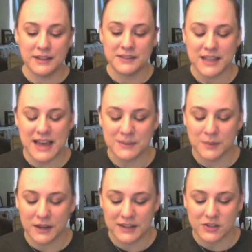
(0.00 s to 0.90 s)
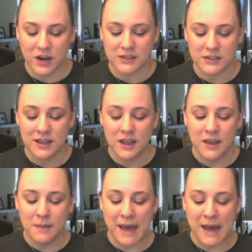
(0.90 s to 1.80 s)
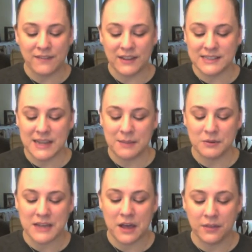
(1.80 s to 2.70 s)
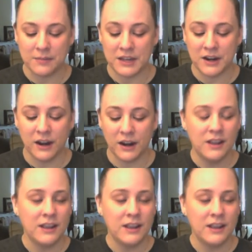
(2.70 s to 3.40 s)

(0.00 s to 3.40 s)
And so that's what he starts by having Samuel tell them here.